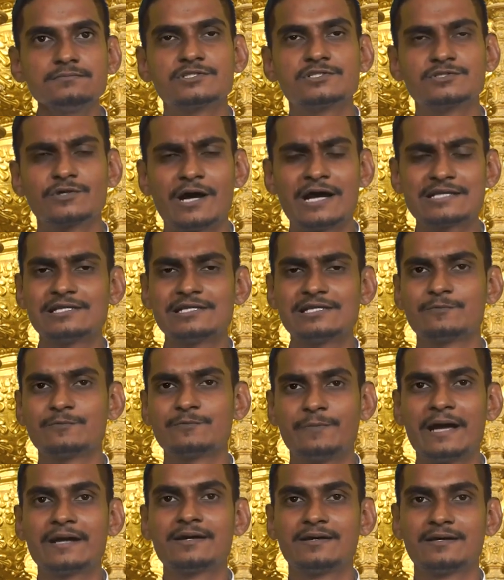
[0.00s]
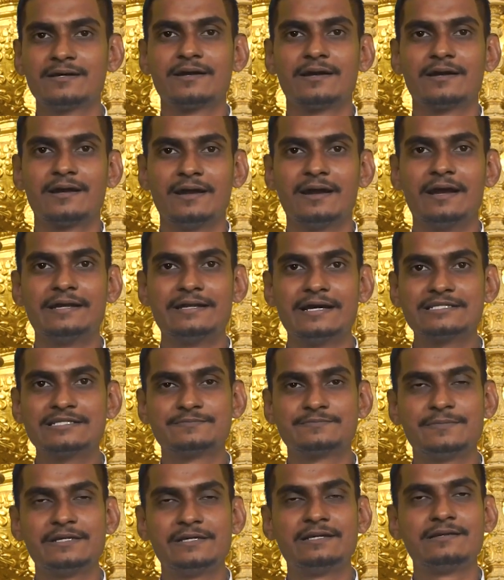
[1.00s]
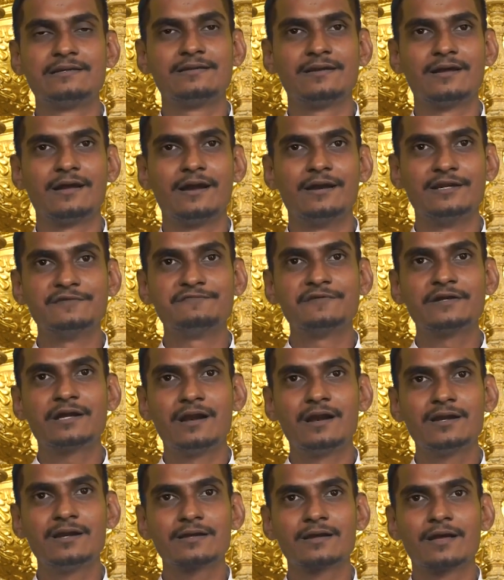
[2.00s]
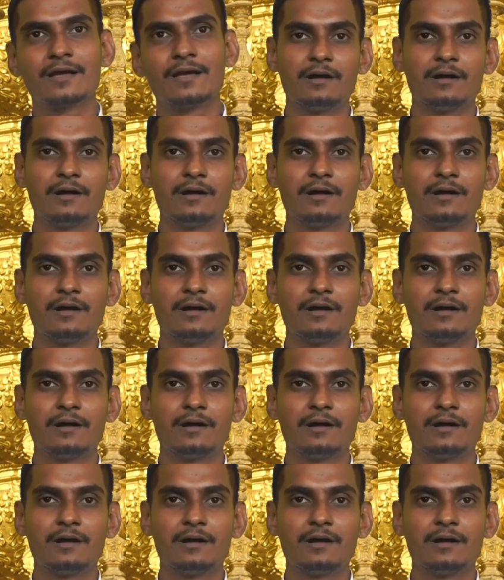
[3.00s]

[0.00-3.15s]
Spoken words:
So as I look back, it has been difficult,